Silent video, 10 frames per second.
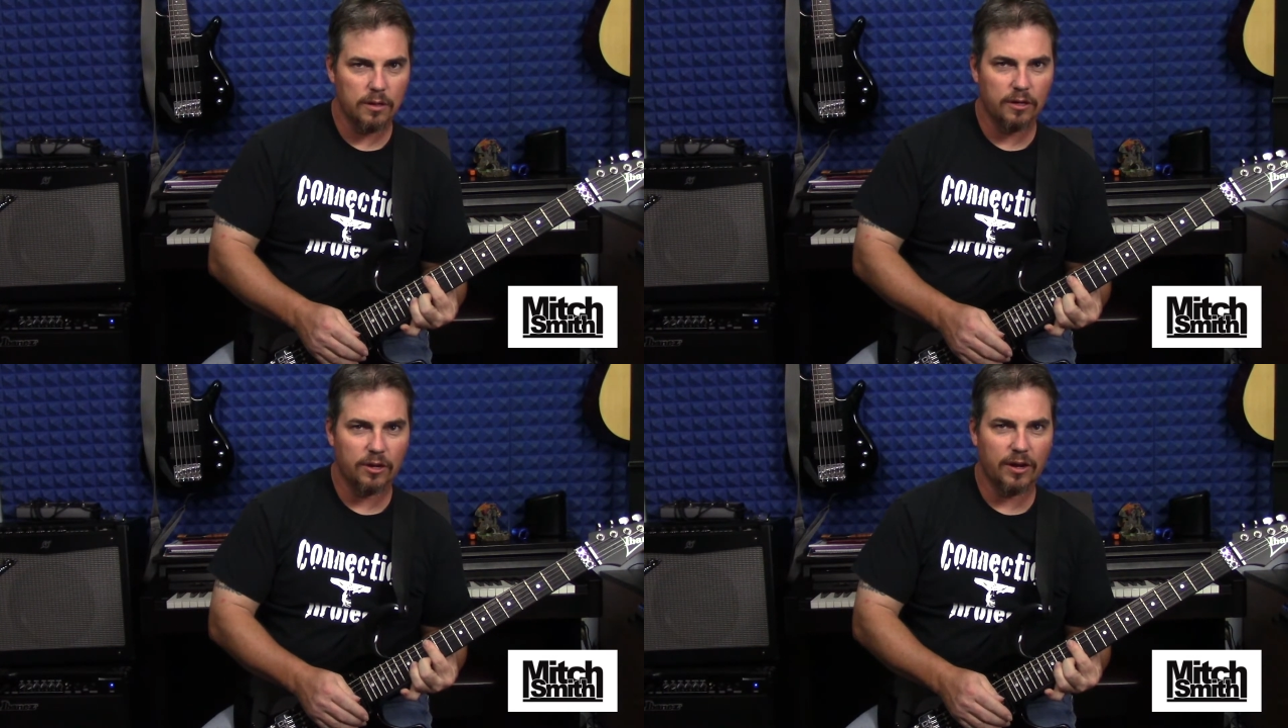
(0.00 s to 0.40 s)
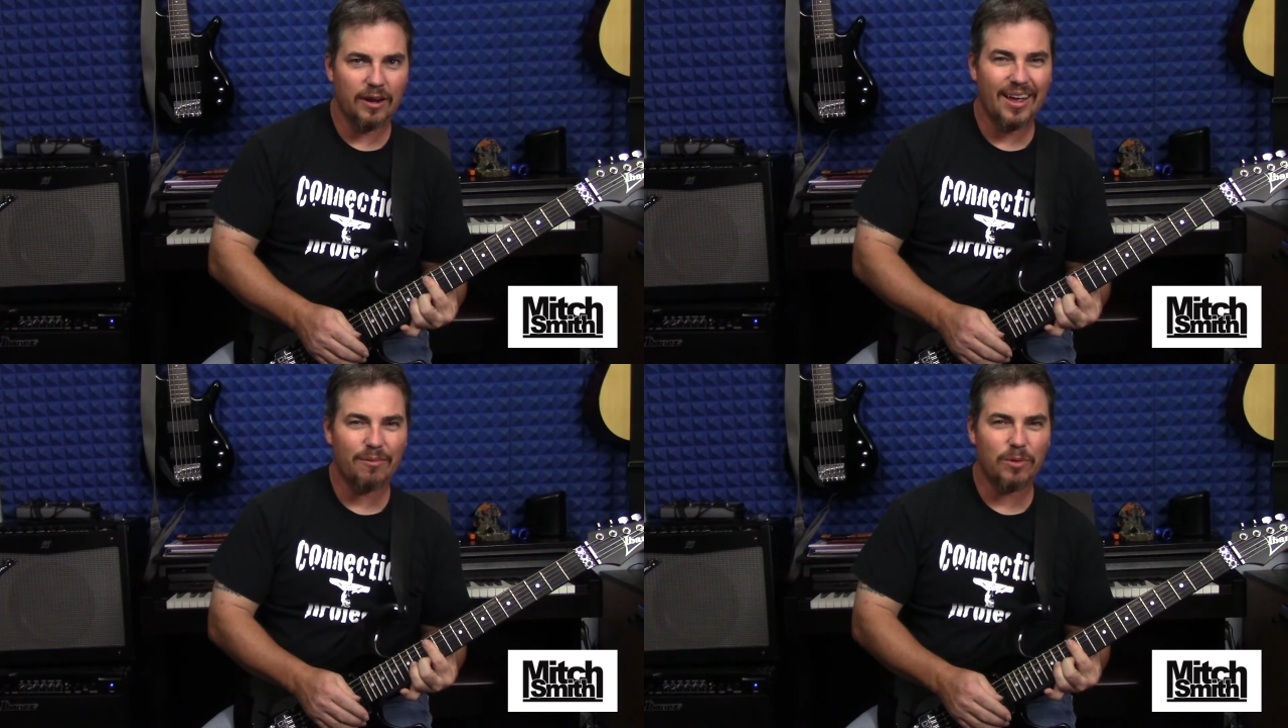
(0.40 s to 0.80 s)
You
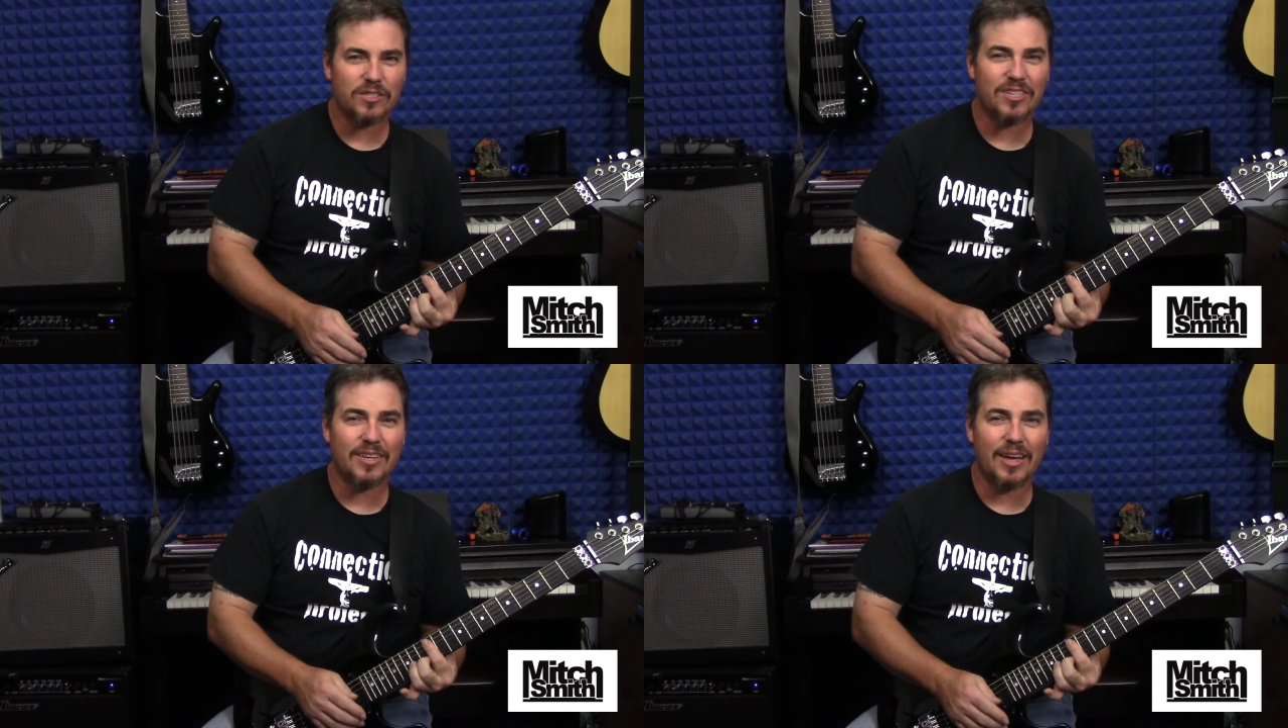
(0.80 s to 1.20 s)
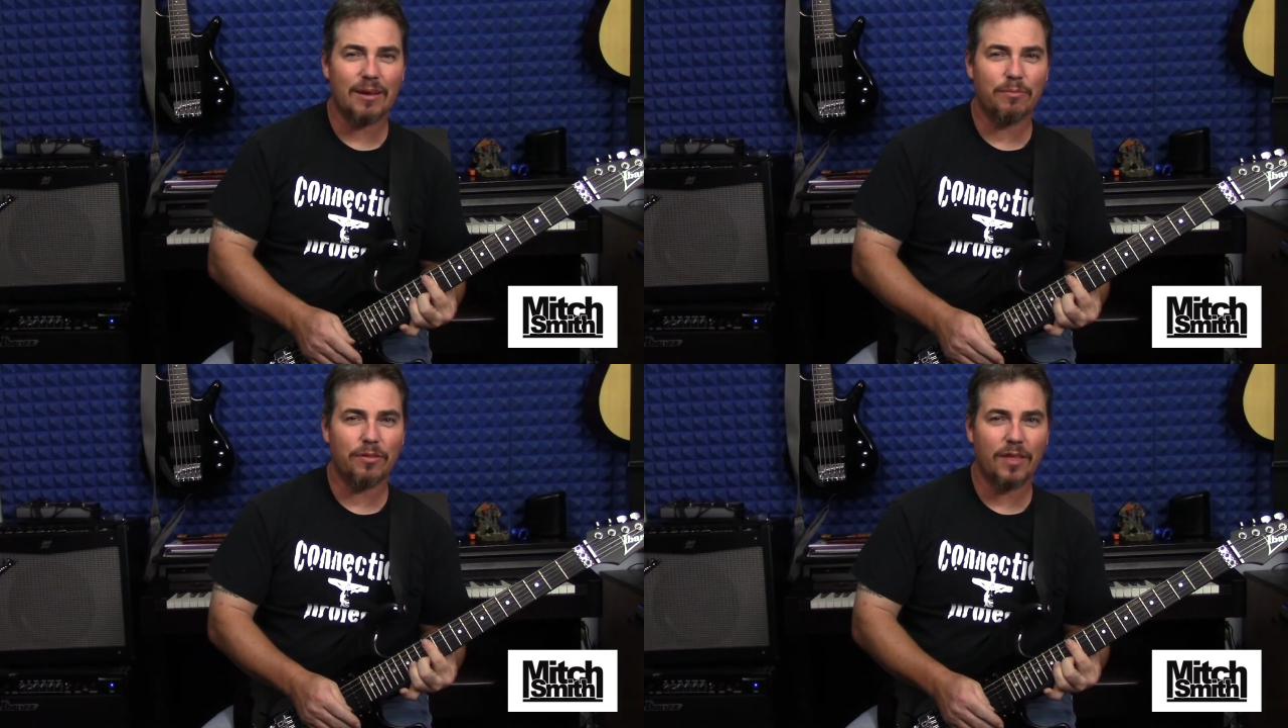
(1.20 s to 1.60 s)
hear how much
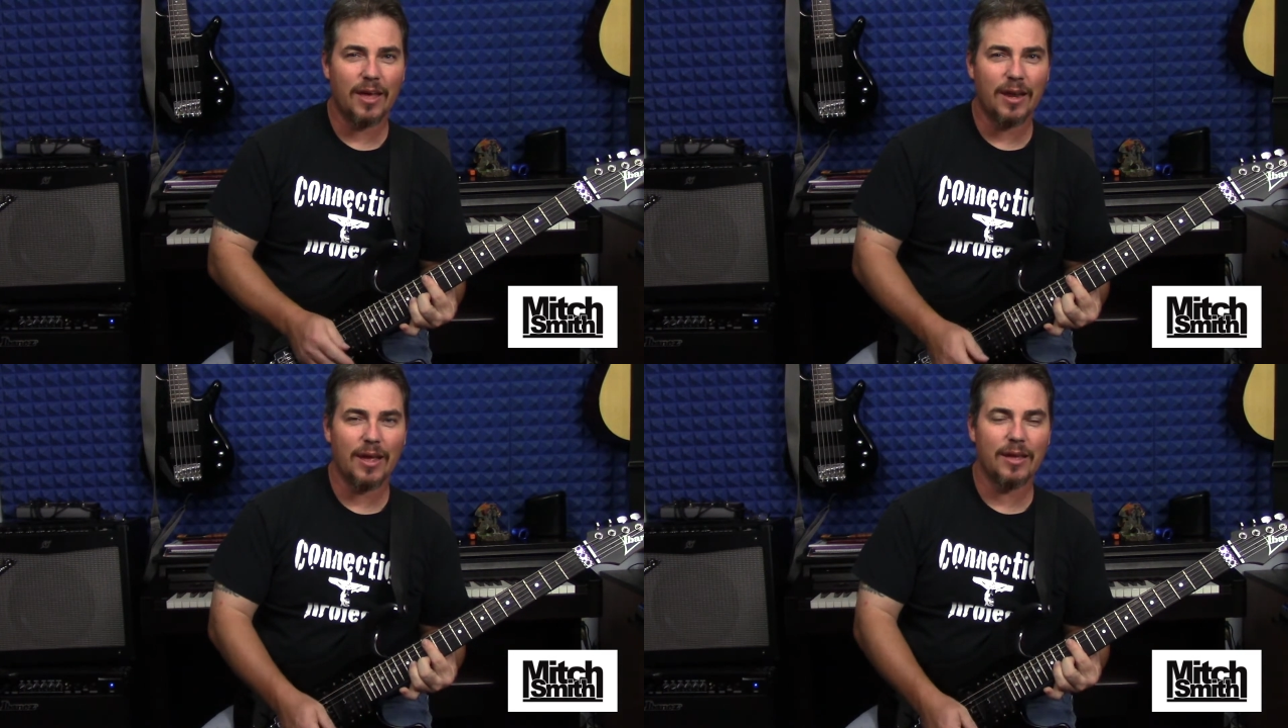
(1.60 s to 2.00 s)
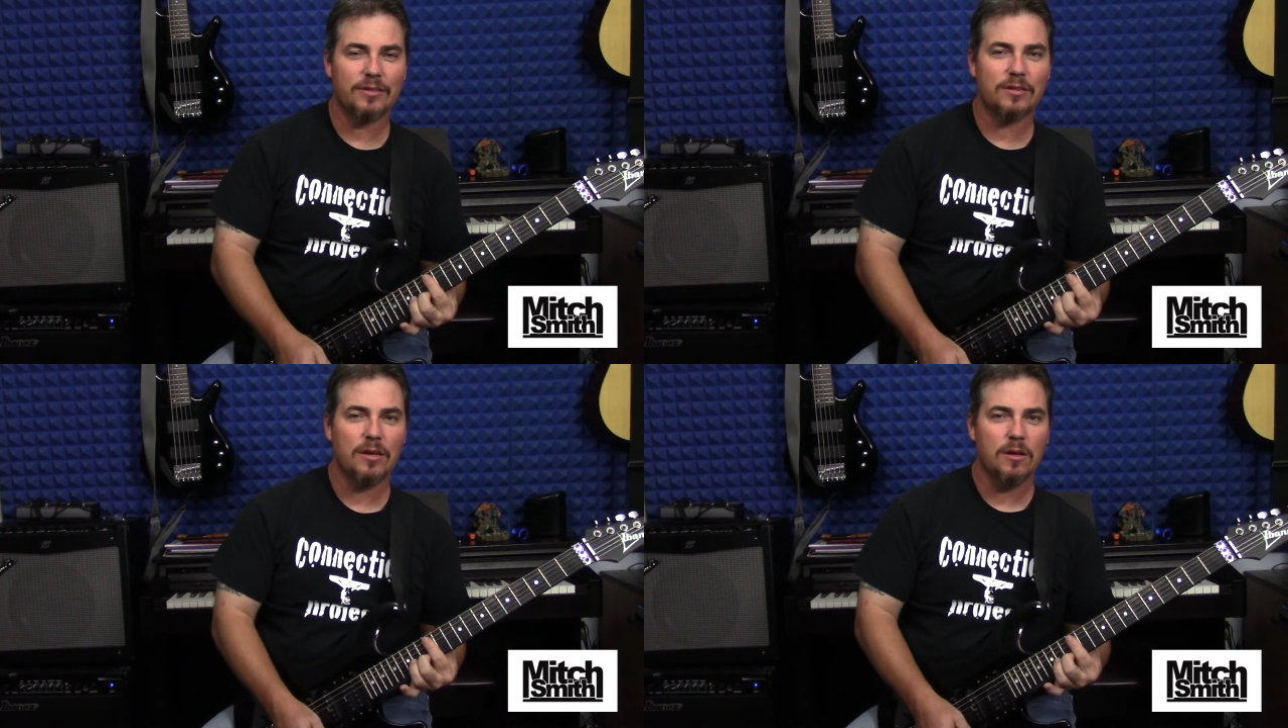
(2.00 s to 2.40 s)
depth that adds?